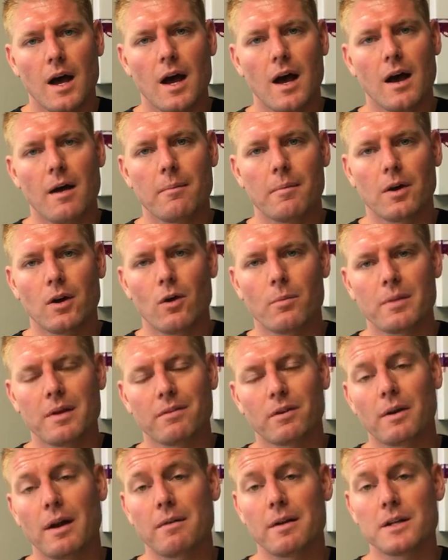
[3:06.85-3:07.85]
but I hope you
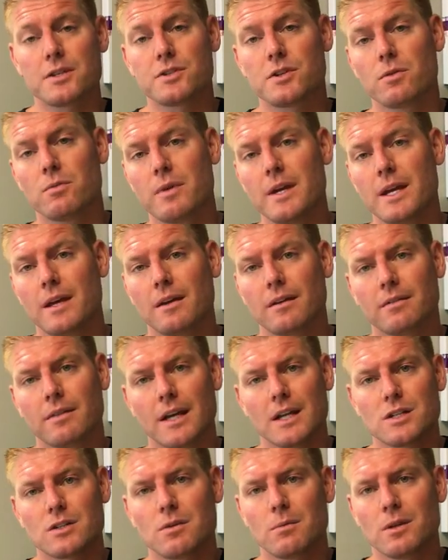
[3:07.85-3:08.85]
have a great rest of your week.
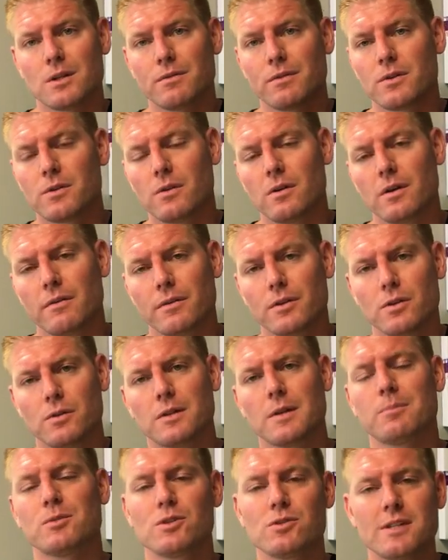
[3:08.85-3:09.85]
Thanks so much for tuning in for Two
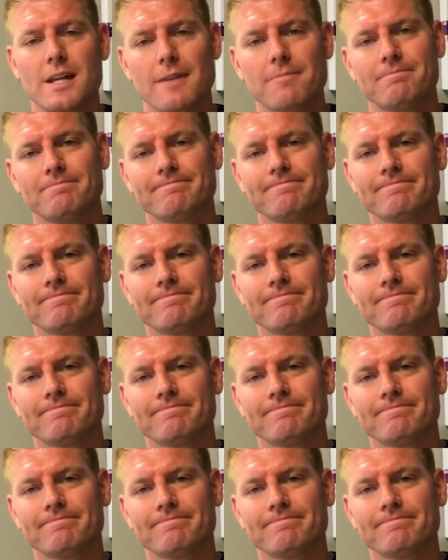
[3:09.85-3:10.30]
Tip Tuesday.